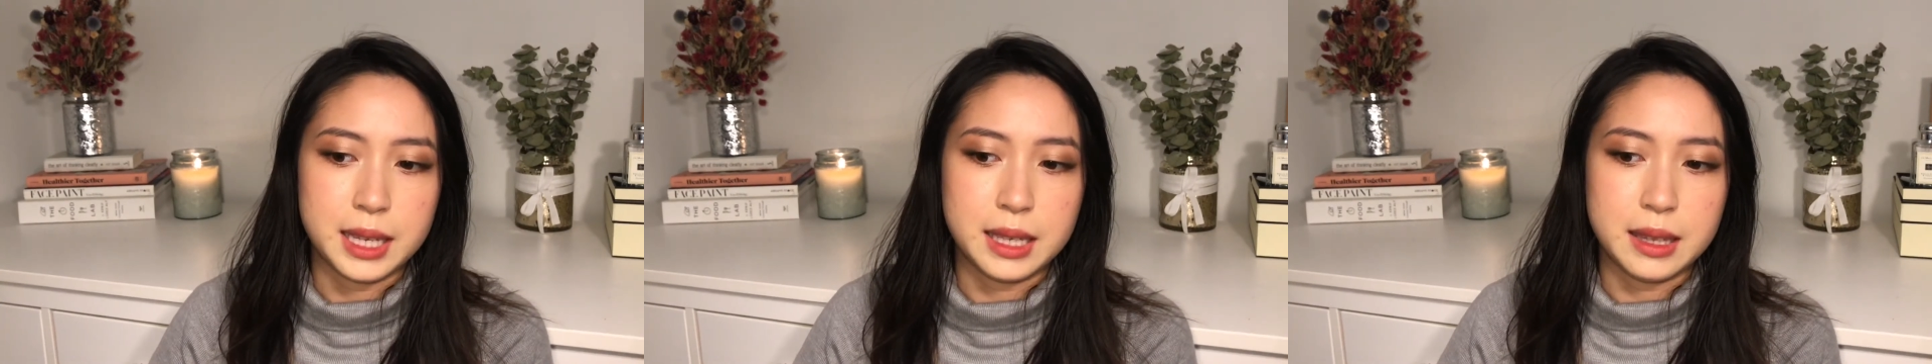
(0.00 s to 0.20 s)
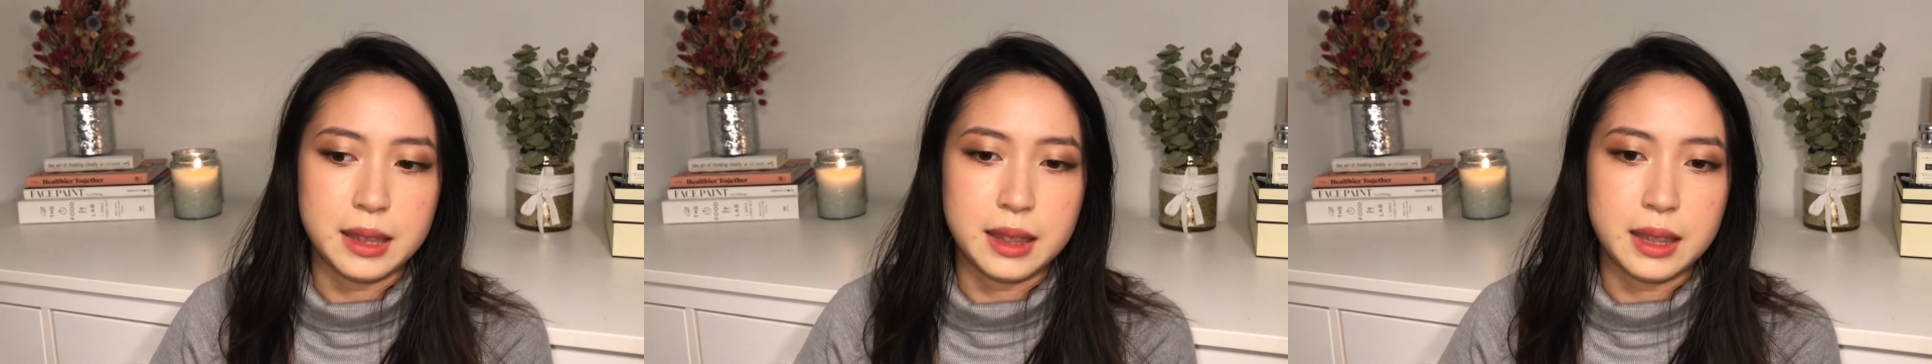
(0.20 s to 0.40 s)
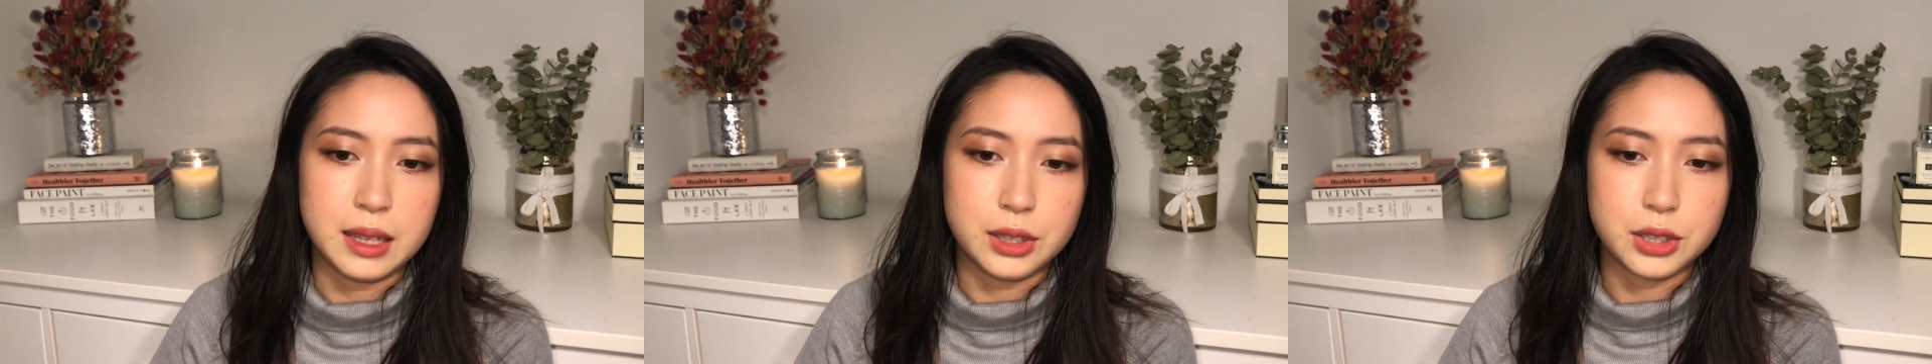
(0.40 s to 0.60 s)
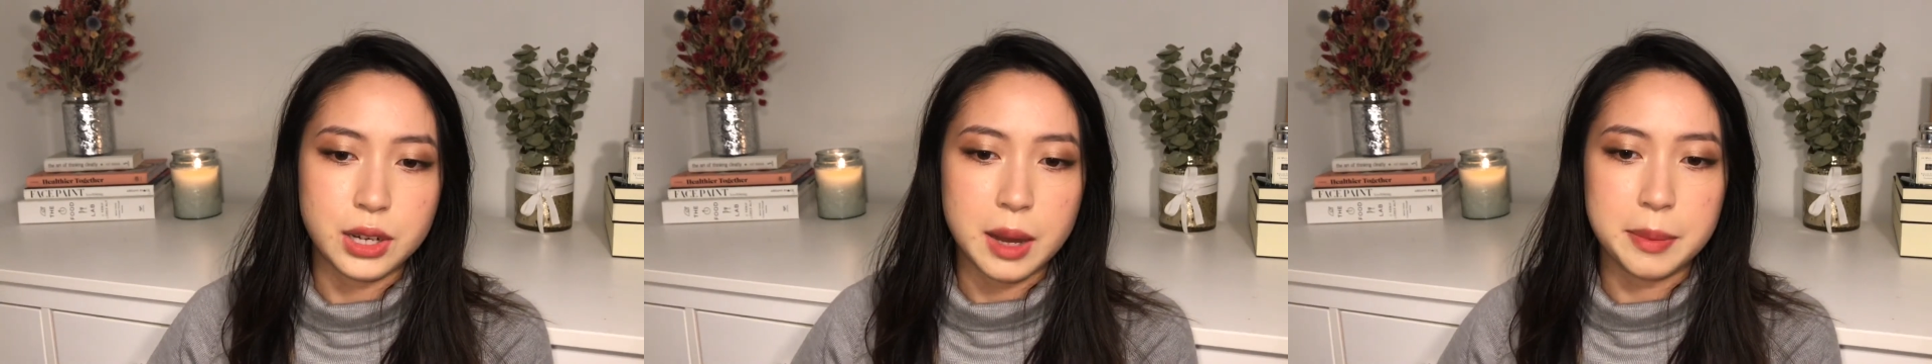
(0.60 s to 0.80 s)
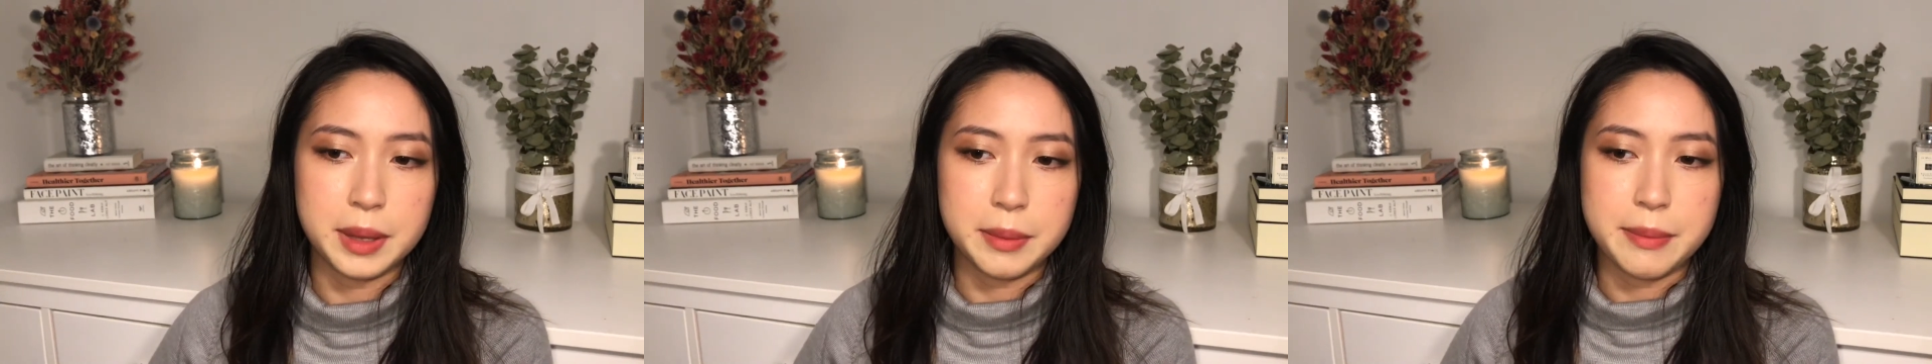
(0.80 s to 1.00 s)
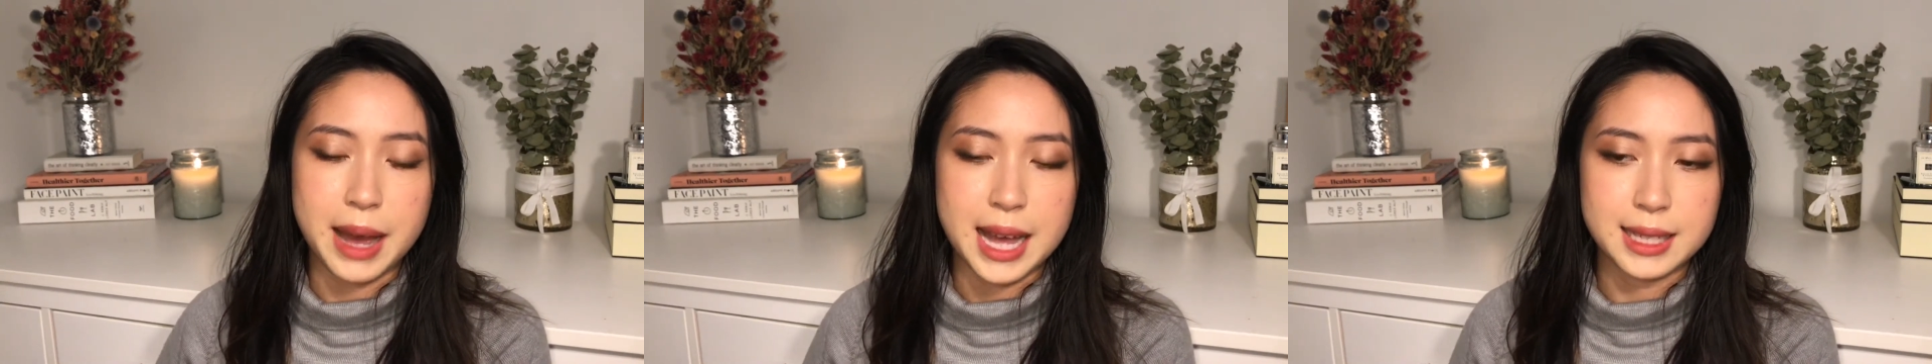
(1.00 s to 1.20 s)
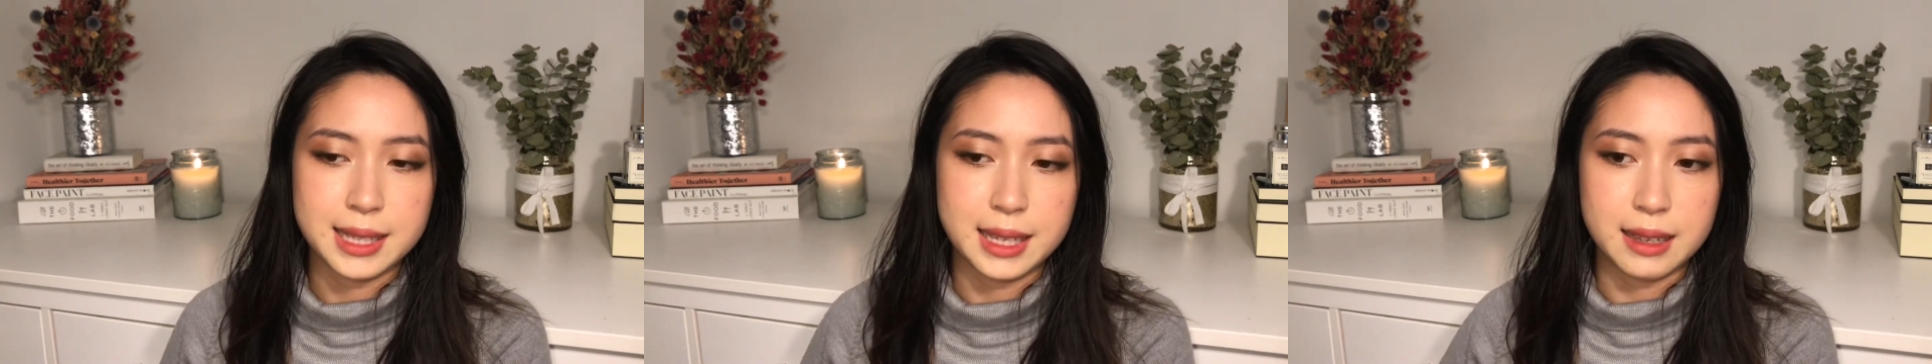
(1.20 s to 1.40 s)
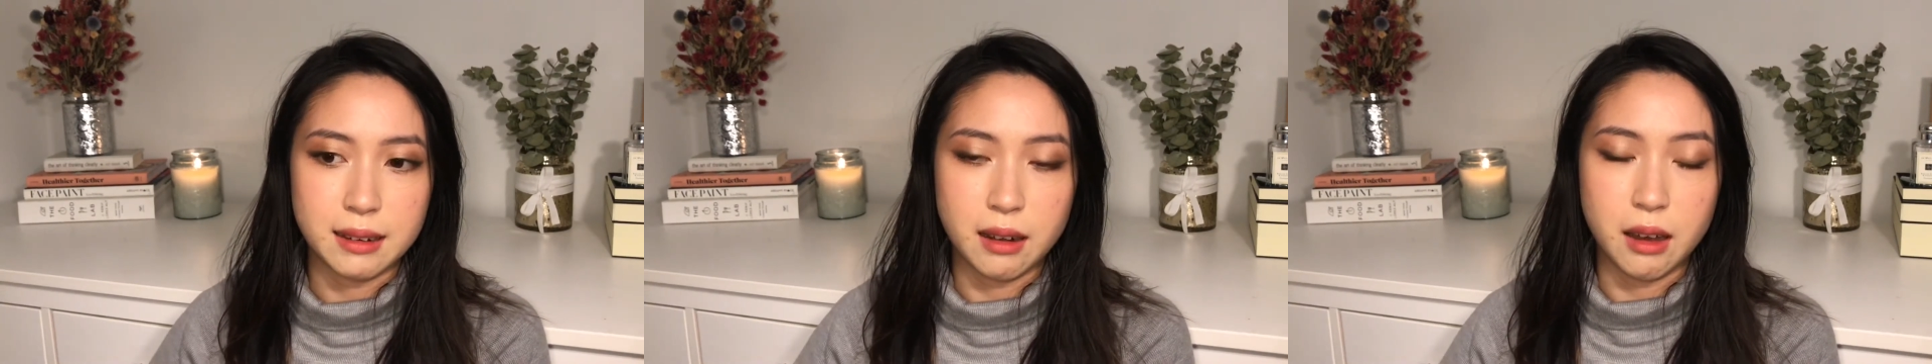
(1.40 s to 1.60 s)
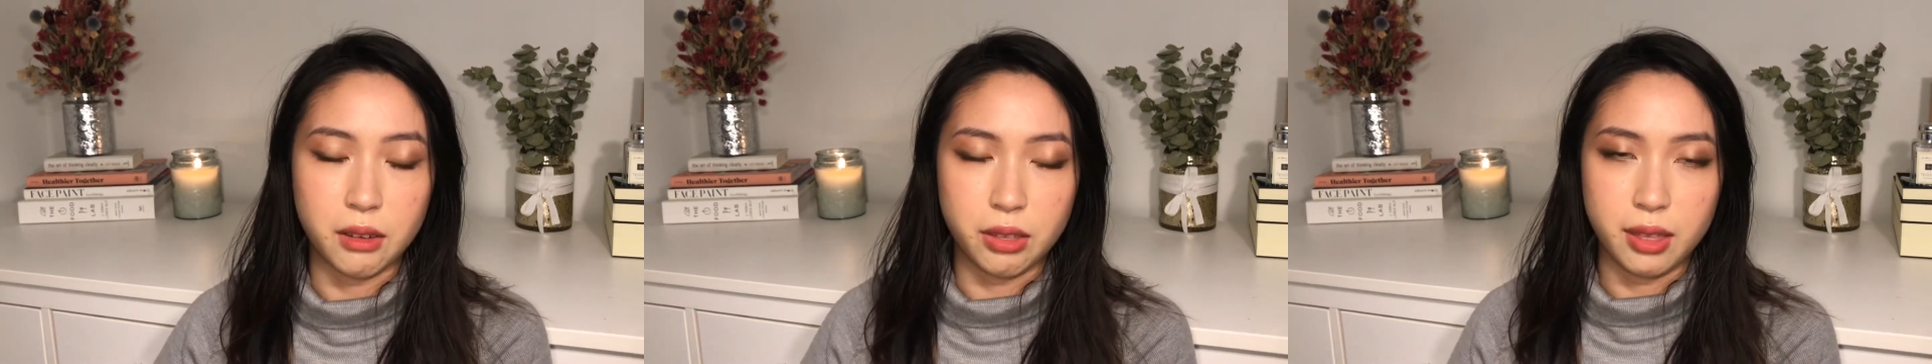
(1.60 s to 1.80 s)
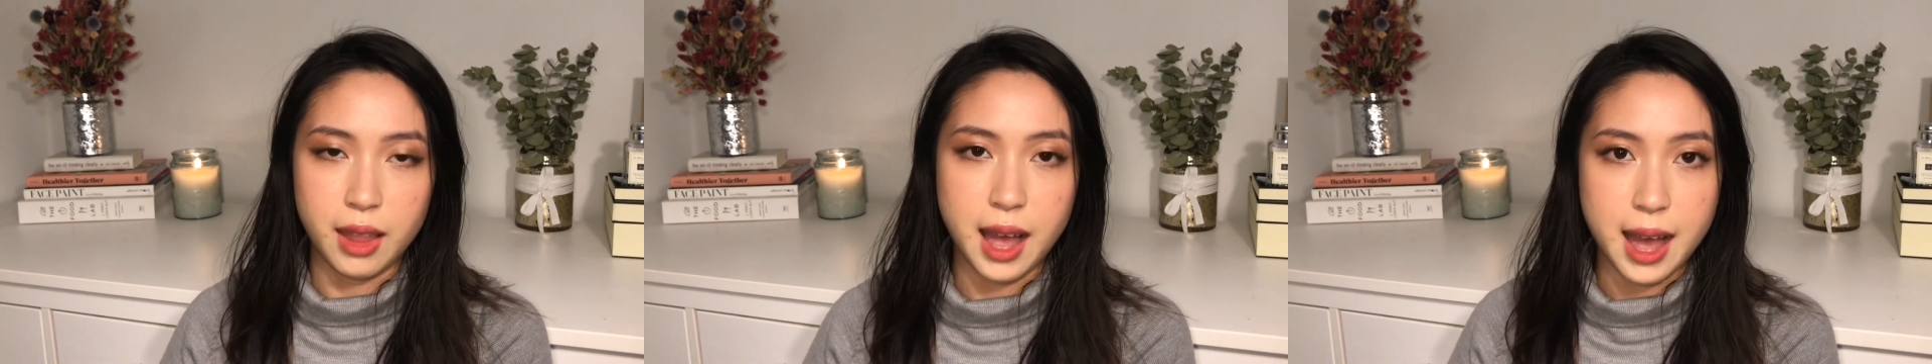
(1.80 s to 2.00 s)
in the shopping basket
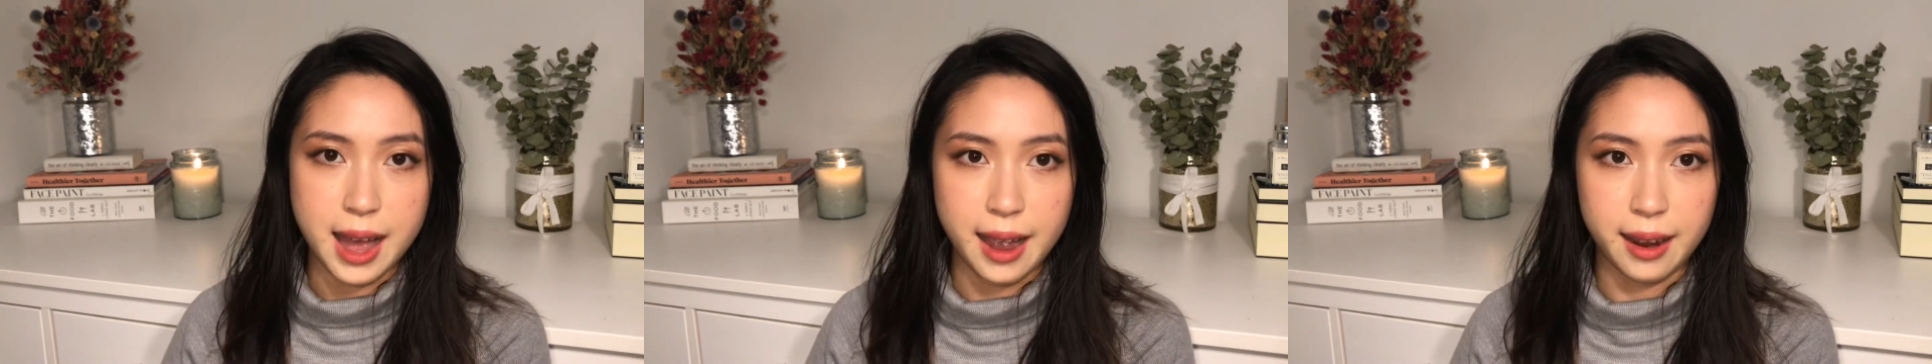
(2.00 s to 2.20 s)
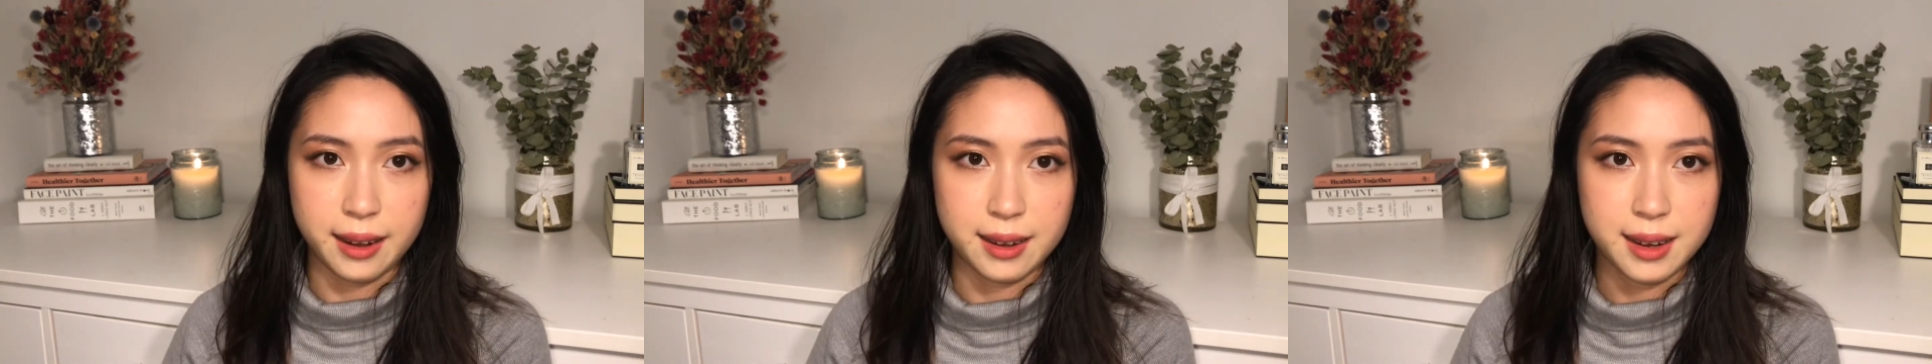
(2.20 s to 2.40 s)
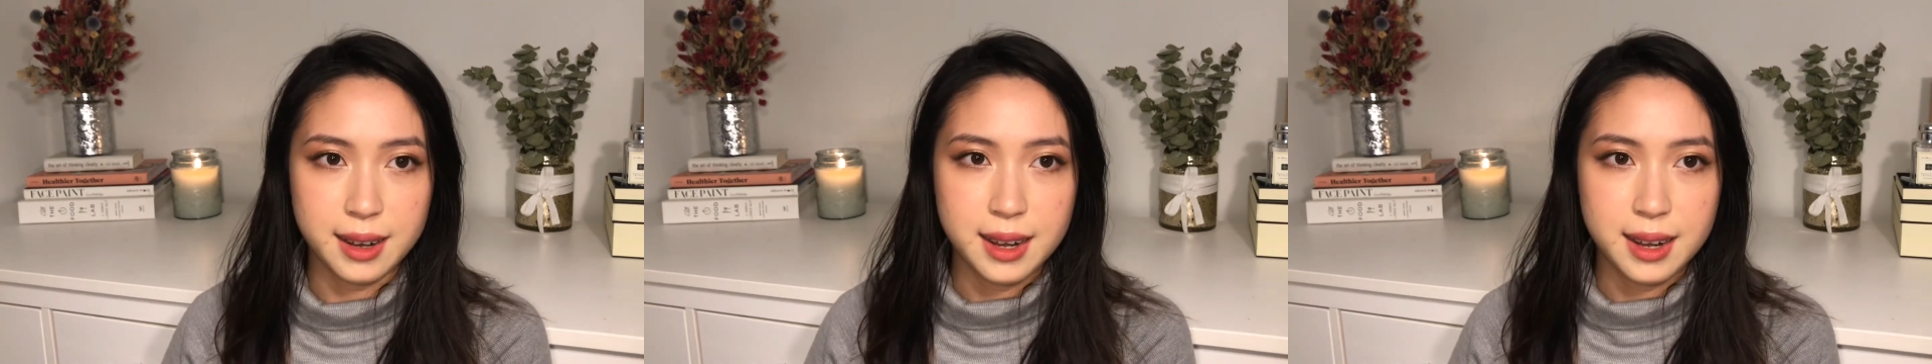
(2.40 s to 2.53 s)
online,